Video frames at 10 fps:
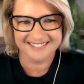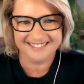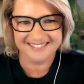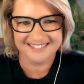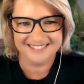
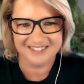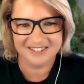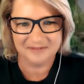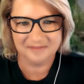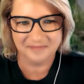
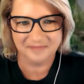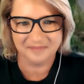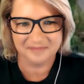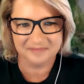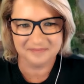
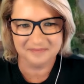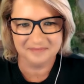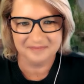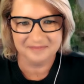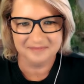
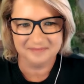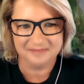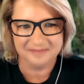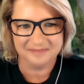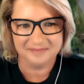
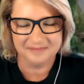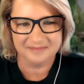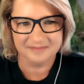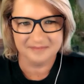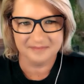
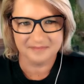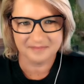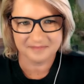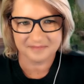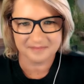(silent)